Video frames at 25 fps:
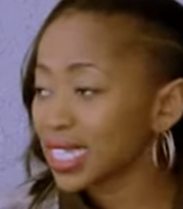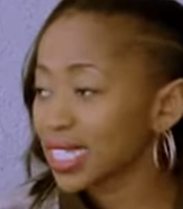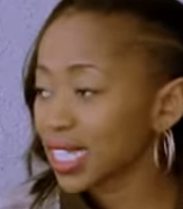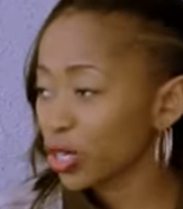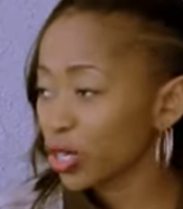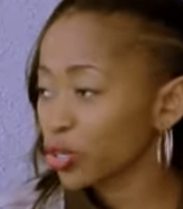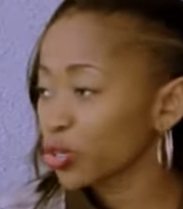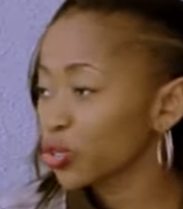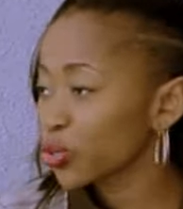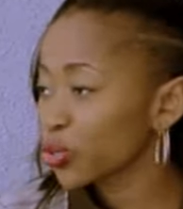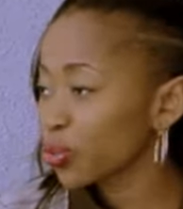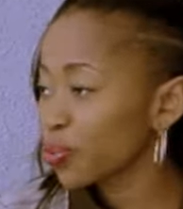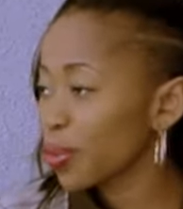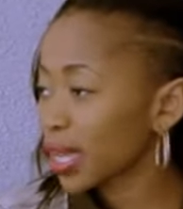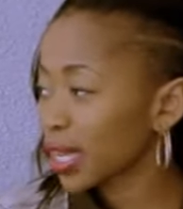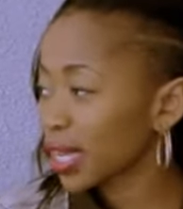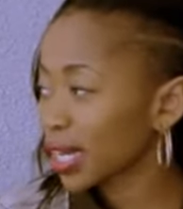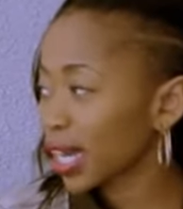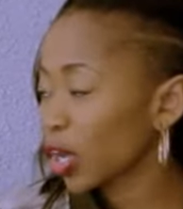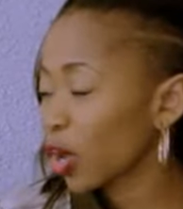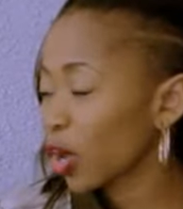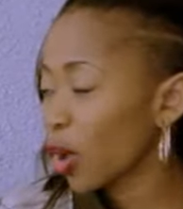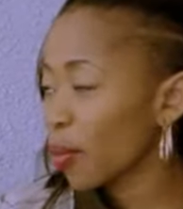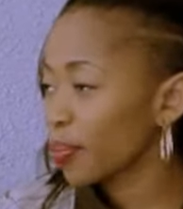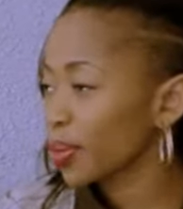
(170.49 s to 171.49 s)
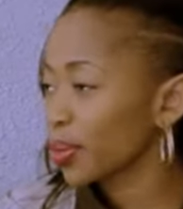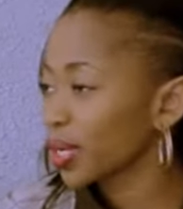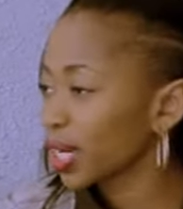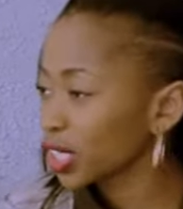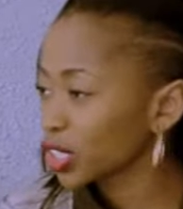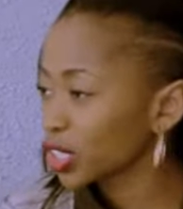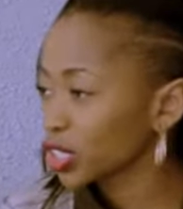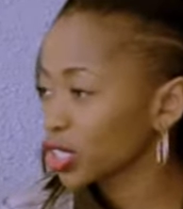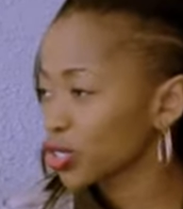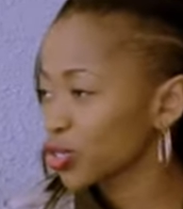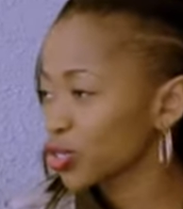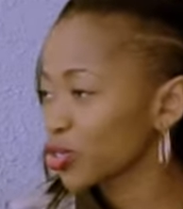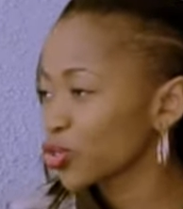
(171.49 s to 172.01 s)
I used to make like
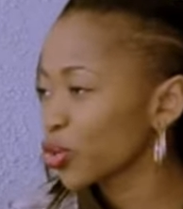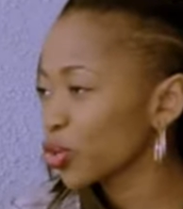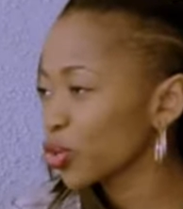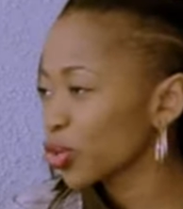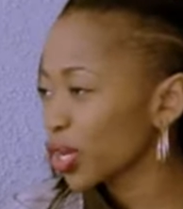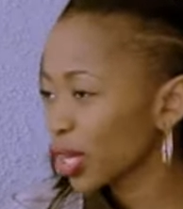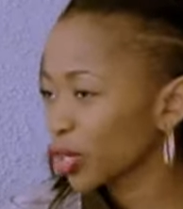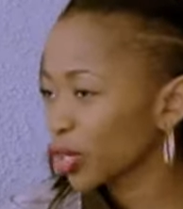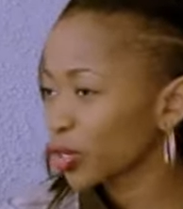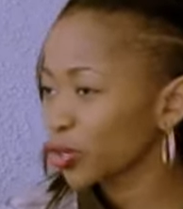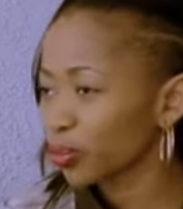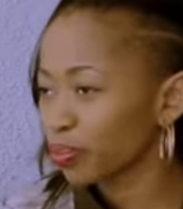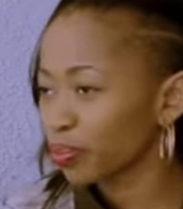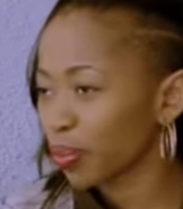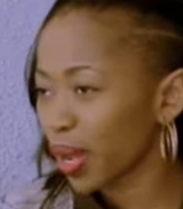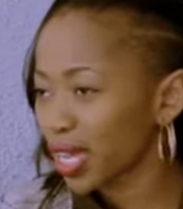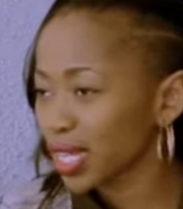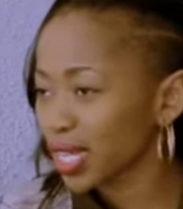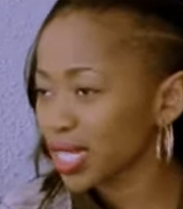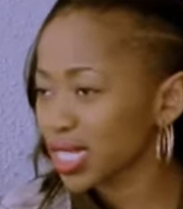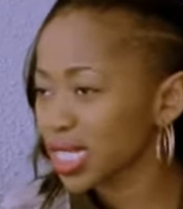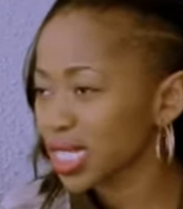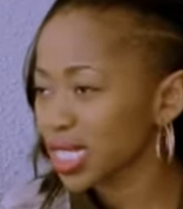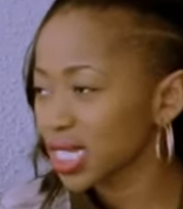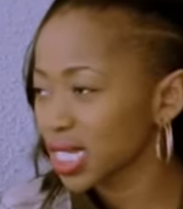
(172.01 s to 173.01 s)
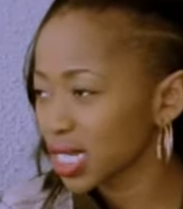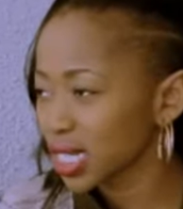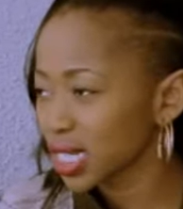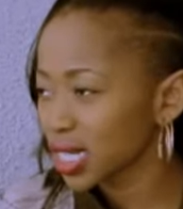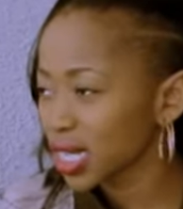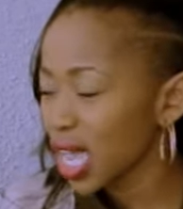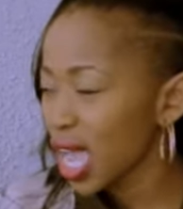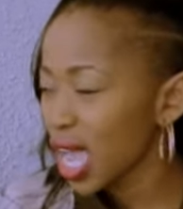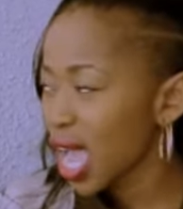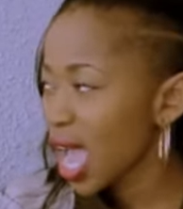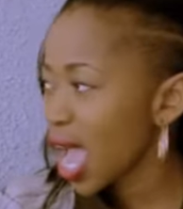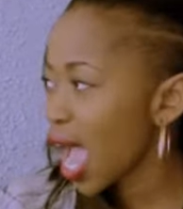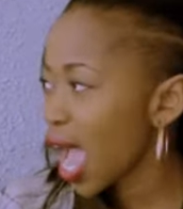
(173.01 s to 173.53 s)
compilations. You know, like you'd buy a mm-hmm. CD
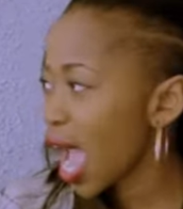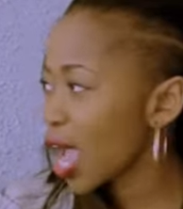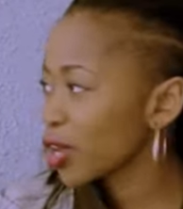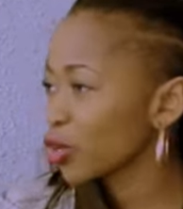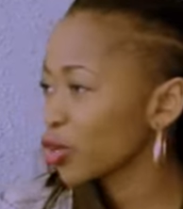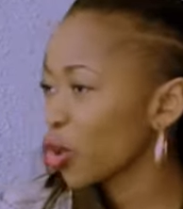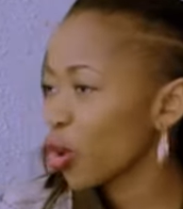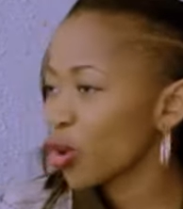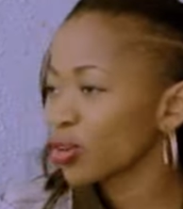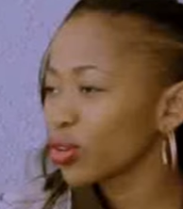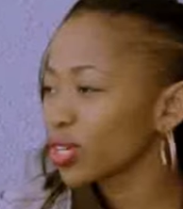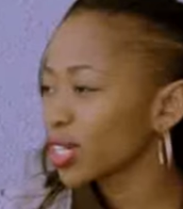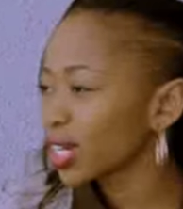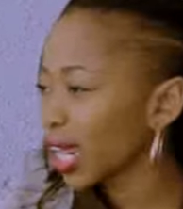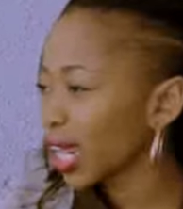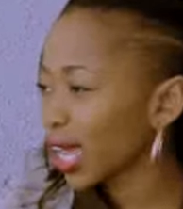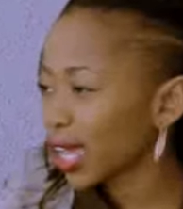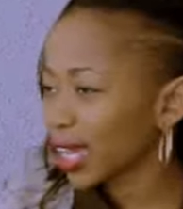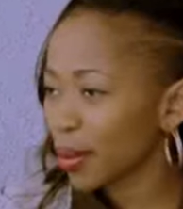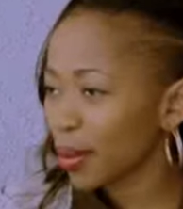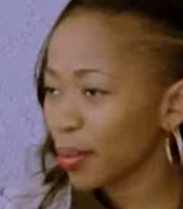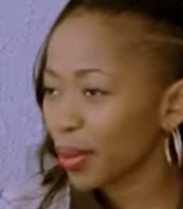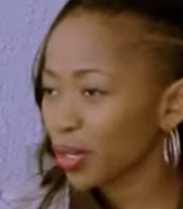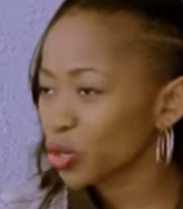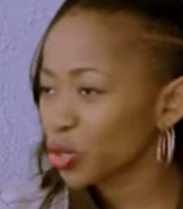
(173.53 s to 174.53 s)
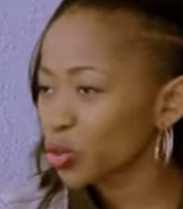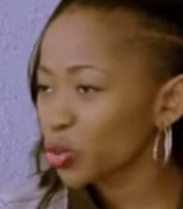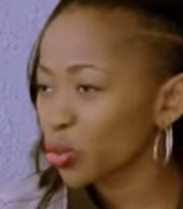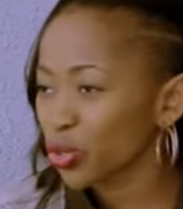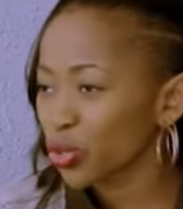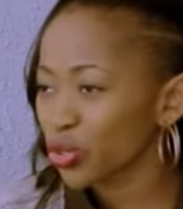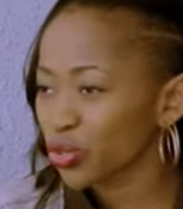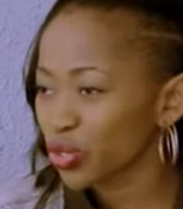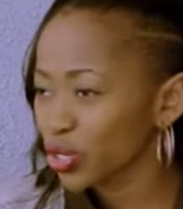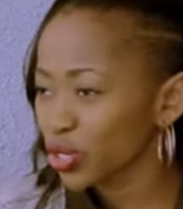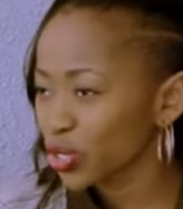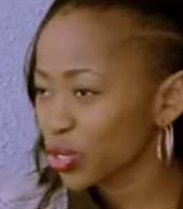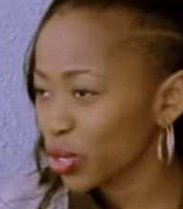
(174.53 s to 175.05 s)
and yeah. you only like about two or
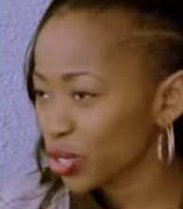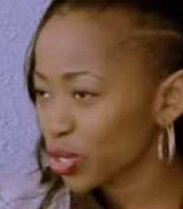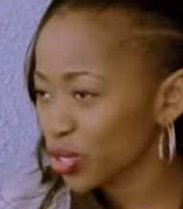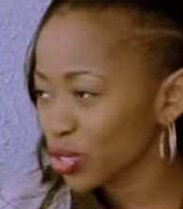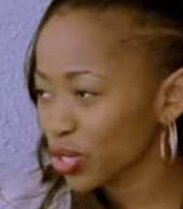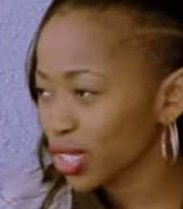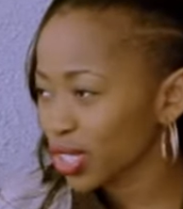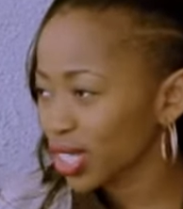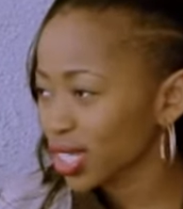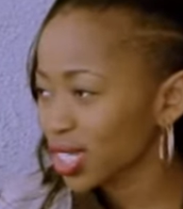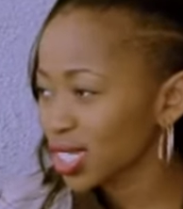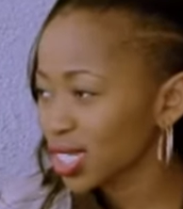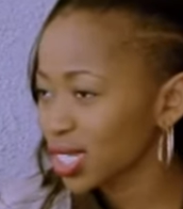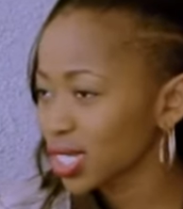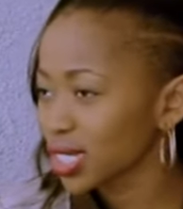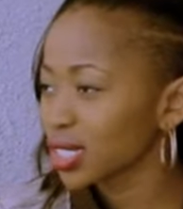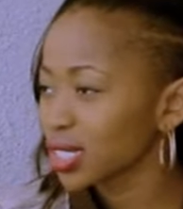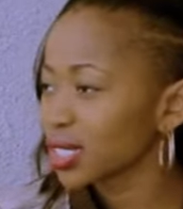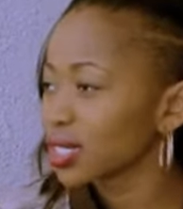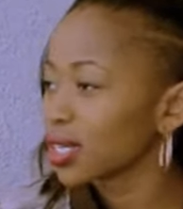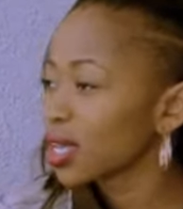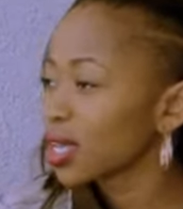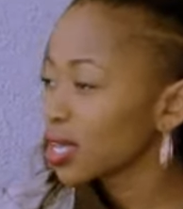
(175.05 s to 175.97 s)
three songs on that CD.